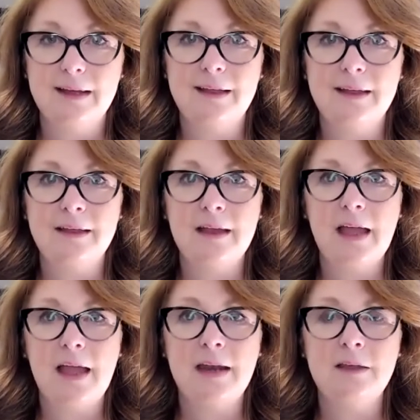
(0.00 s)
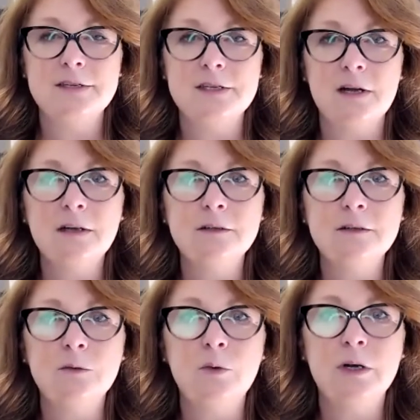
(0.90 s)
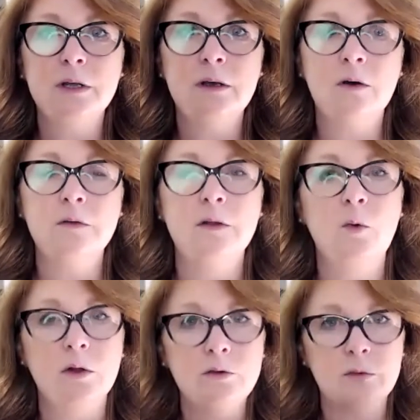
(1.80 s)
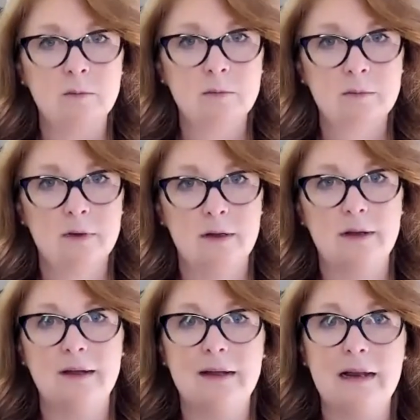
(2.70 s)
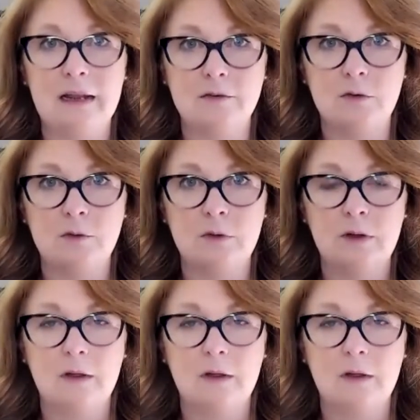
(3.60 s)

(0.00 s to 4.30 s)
and you start working on the quantum level,